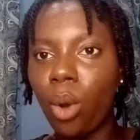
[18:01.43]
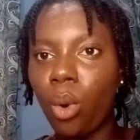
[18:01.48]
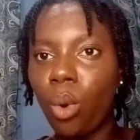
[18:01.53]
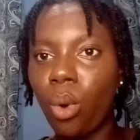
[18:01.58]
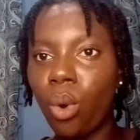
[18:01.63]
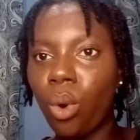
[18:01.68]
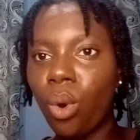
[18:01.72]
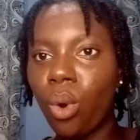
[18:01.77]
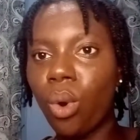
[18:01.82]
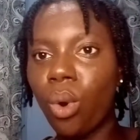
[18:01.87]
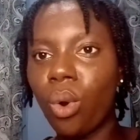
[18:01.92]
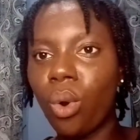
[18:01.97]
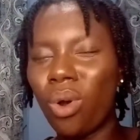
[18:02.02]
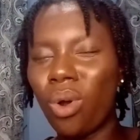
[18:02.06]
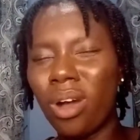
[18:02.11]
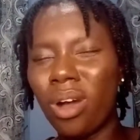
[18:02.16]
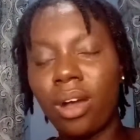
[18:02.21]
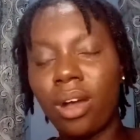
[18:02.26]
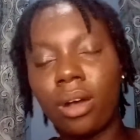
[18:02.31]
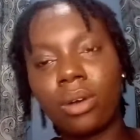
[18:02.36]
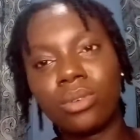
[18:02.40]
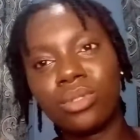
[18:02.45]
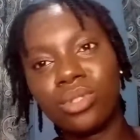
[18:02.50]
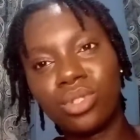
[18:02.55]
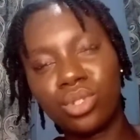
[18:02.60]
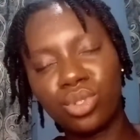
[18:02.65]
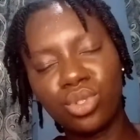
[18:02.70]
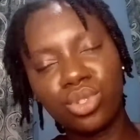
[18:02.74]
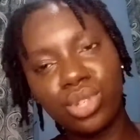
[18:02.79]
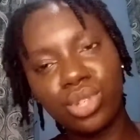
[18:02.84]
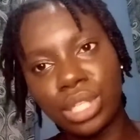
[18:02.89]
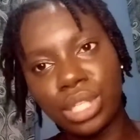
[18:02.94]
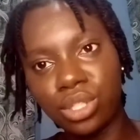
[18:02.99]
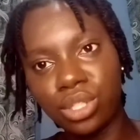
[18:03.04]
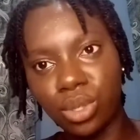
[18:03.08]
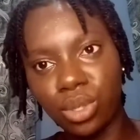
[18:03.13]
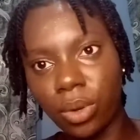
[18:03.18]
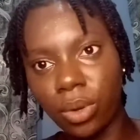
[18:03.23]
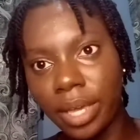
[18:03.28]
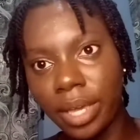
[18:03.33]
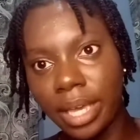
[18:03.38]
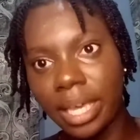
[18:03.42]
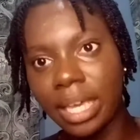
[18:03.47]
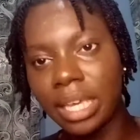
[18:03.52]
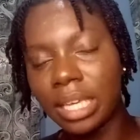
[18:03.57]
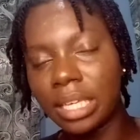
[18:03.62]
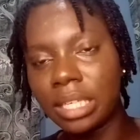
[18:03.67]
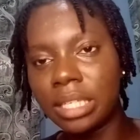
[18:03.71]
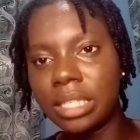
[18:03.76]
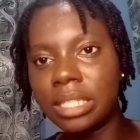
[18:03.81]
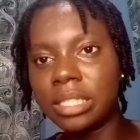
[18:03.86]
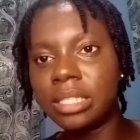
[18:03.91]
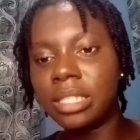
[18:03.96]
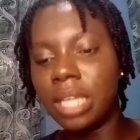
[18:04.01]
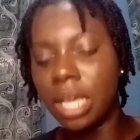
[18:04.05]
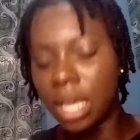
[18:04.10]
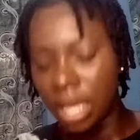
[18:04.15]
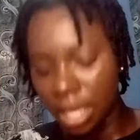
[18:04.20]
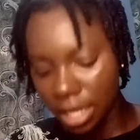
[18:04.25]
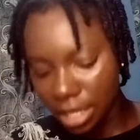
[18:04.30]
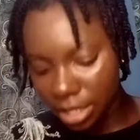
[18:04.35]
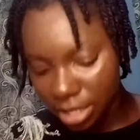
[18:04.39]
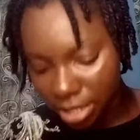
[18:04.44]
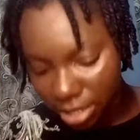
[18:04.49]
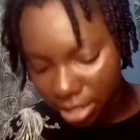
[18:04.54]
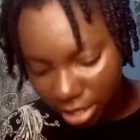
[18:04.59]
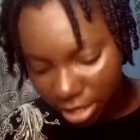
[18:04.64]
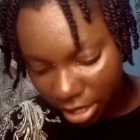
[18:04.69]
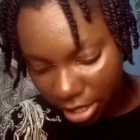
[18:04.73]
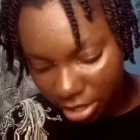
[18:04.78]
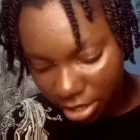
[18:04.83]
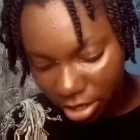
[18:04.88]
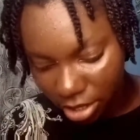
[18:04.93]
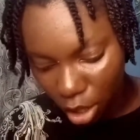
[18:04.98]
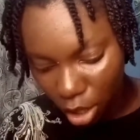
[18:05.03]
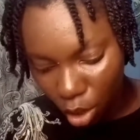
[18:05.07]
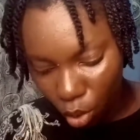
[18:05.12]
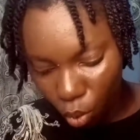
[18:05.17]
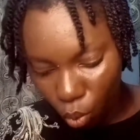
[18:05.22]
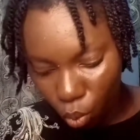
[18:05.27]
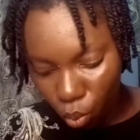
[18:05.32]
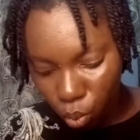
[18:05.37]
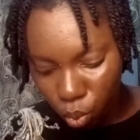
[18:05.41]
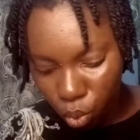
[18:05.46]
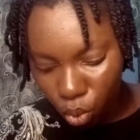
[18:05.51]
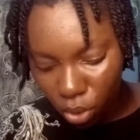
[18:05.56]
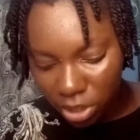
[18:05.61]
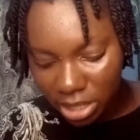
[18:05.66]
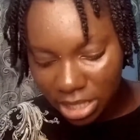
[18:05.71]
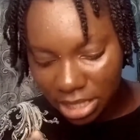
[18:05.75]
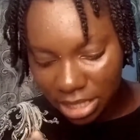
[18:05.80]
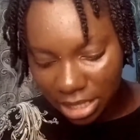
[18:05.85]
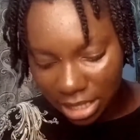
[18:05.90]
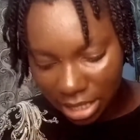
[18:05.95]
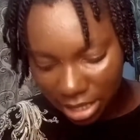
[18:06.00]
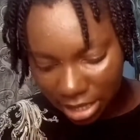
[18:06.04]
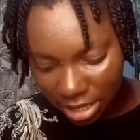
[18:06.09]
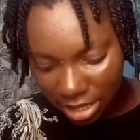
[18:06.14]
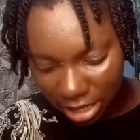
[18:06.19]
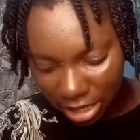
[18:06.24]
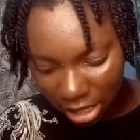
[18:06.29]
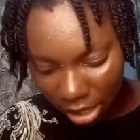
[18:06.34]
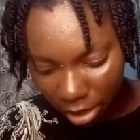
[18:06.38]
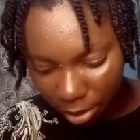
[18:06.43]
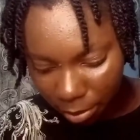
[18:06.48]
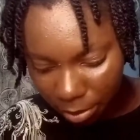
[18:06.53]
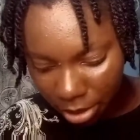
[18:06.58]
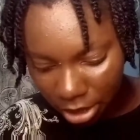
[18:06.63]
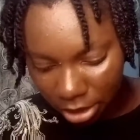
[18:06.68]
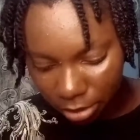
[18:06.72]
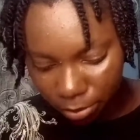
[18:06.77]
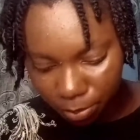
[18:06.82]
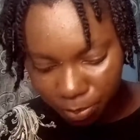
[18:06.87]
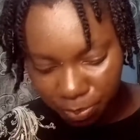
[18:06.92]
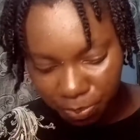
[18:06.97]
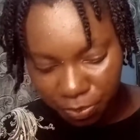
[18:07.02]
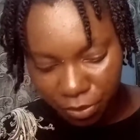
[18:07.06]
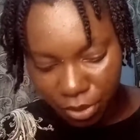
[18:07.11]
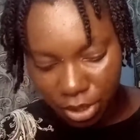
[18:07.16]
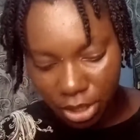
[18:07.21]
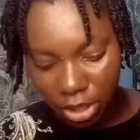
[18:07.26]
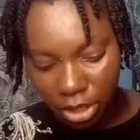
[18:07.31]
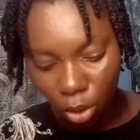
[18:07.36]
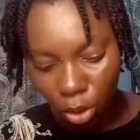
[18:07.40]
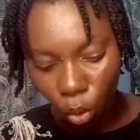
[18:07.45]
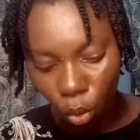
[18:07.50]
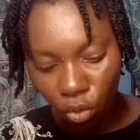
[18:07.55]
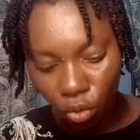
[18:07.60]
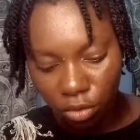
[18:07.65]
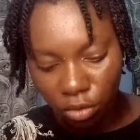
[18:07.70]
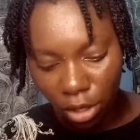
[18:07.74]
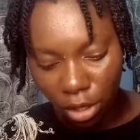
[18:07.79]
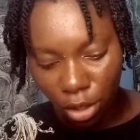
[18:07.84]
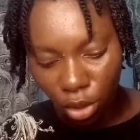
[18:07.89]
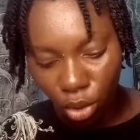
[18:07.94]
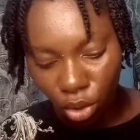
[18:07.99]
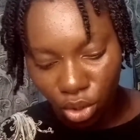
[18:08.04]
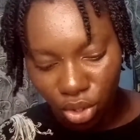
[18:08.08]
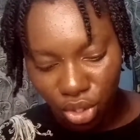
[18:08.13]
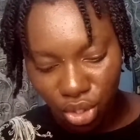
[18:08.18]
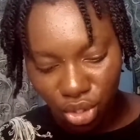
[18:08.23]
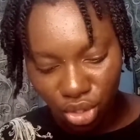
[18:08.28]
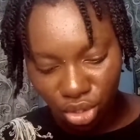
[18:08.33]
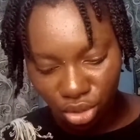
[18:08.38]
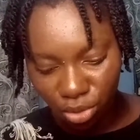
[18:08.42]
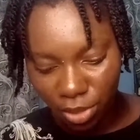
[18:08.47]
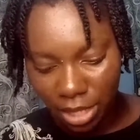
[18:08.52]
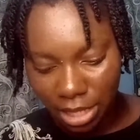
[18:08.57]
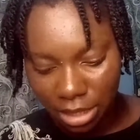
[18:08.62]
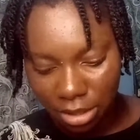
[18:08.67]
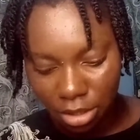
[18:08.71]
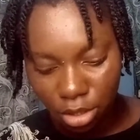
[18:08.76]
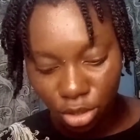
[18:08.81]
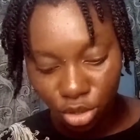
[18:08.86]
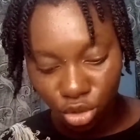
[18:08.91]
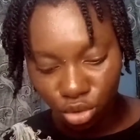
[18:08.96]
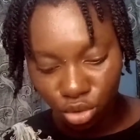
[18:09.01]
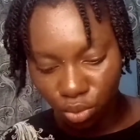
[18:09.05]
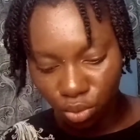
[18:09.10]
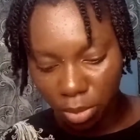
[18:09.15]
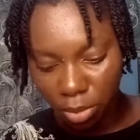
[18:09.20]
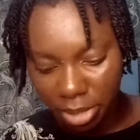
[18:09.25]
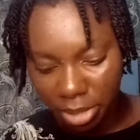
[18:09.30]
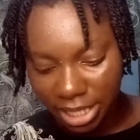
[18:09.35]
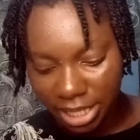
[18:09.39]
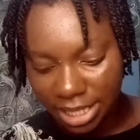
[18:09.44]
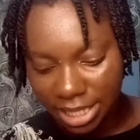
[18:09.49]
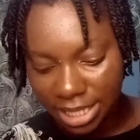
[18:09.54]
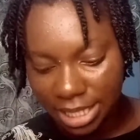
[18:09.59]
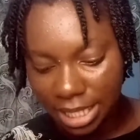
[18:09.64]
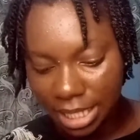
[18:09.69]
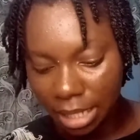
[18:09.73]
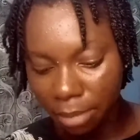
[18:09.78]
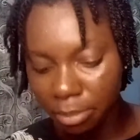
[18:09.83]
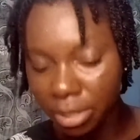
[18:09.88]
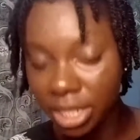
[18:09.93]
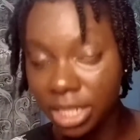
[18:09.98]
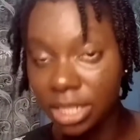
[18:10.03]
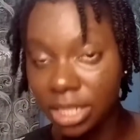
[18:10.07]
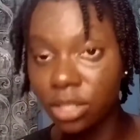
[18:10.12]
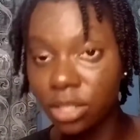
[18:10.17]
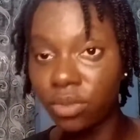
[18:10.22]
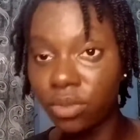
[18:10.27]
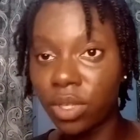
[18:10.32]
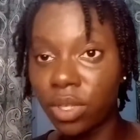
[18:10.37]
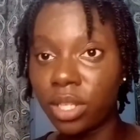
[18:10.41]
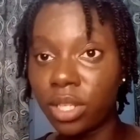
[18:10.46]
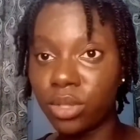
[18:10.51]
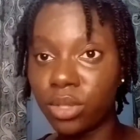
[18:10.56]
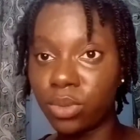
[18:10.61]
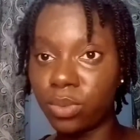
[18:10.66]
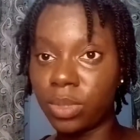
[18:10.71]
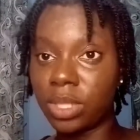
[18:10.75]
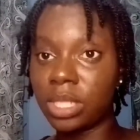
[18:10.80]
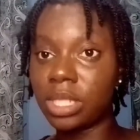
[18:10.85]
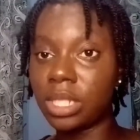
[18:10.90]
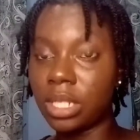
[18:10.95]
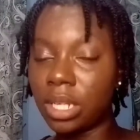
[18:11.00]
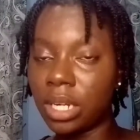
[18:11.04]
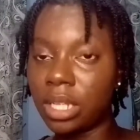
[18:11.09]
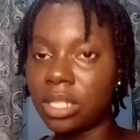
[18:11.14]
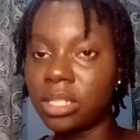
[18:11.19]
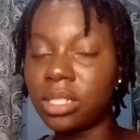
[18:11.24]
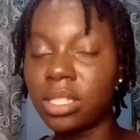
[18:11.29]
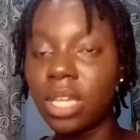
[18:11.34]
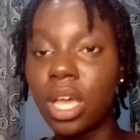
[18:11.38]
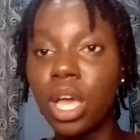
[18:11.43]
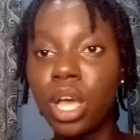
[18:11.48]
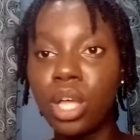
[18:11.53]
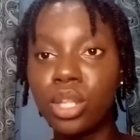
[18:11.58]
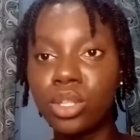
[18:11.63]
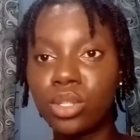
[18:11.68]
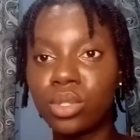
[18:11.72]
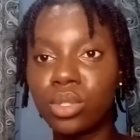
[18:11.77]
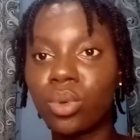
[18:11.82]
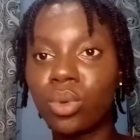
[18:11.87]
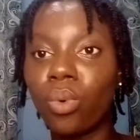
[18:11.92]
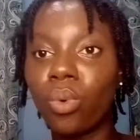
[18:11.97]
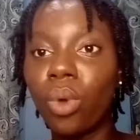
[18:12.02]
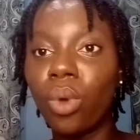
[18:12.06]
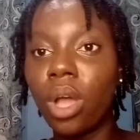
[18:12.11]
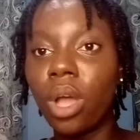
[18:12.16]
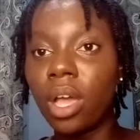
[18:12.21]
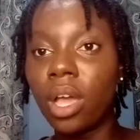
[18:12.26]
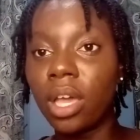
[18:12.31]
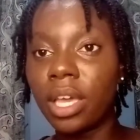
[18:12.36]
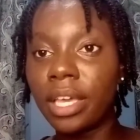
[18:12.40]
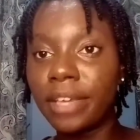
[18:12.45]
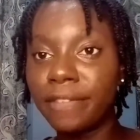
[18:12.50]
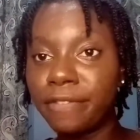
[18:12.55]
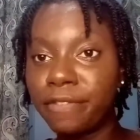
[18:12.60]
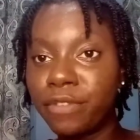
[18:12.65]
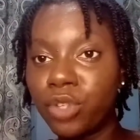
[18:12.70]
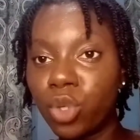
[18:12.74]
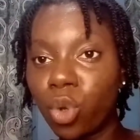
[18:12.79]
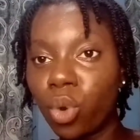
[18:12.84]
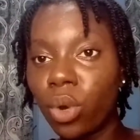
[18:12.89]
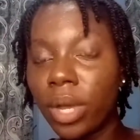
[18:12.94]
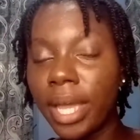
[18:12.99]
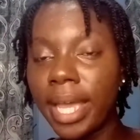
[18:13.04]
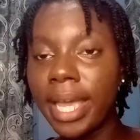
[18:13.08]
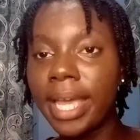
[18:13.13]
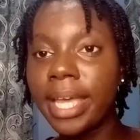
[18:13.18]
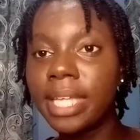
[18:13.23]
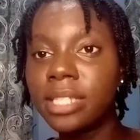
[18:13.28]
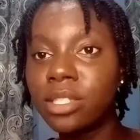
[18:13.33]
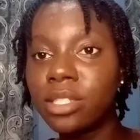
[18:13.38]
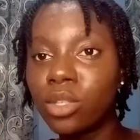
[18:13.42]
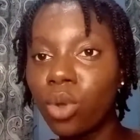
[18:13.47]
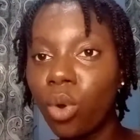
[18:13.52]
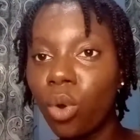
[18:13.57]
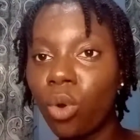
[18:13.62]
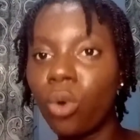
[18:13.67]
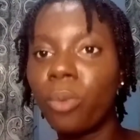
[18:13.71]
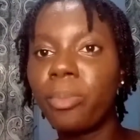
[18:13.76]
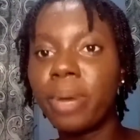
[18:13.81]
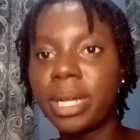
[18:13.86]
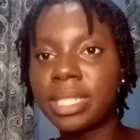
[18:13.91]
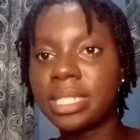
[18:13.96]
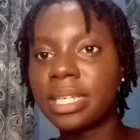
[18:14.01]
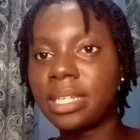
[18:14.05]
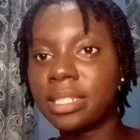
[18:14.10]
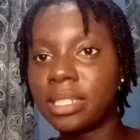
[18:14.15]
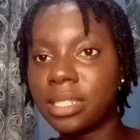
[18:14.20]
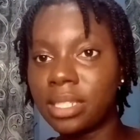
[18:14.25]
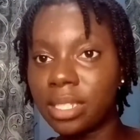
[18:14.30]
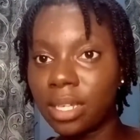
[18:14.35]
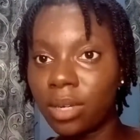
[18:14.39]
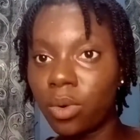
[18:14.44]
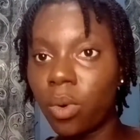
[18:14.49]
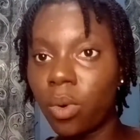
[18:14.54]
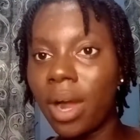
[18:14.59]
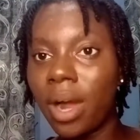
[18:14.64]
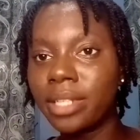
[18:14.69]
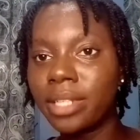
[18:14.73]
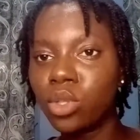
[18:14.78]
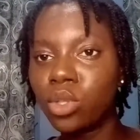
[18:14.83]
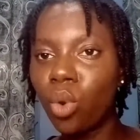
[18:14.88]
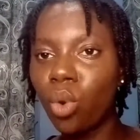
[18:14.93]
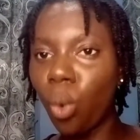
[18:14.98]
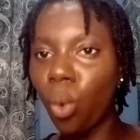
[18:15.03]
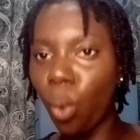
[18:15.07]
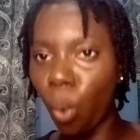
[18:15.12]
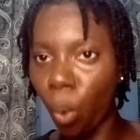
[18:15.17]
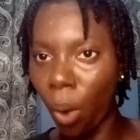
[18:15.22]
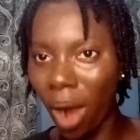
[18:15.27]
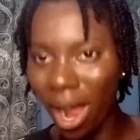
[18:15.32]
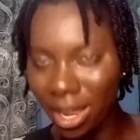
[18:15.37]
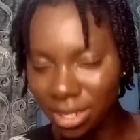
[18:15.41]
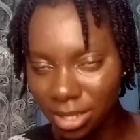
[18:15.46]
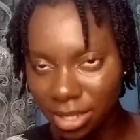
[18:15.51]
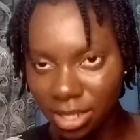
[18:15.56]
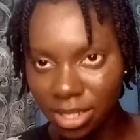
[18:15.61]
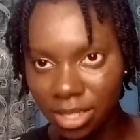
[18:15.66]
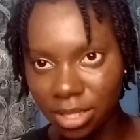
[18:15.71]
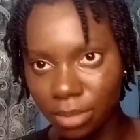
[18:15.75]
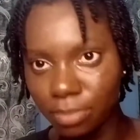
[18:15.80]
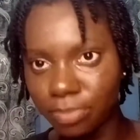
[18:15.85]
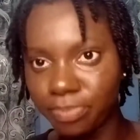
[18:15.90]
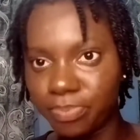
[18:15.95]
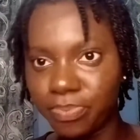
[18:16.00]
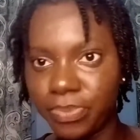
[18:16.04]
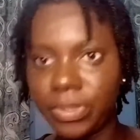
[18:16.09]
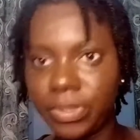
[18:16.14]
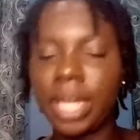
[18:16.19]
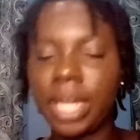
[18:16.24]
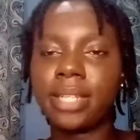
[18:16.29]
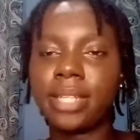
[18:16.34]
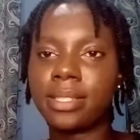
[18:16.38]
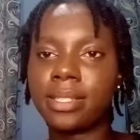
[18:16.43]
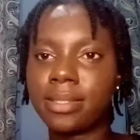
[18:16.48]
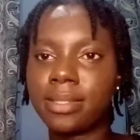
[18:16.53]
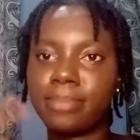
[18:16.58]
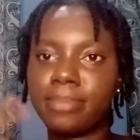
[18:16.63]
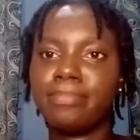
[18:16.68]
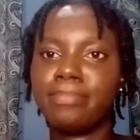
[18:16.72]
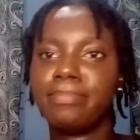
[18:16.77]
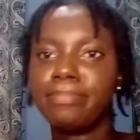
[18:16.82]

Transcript: or how straight your hair is. It says would determine the overall strength, durability, and ability of your hair to retain length. So if your hair's curl pattern is quite coarse, that's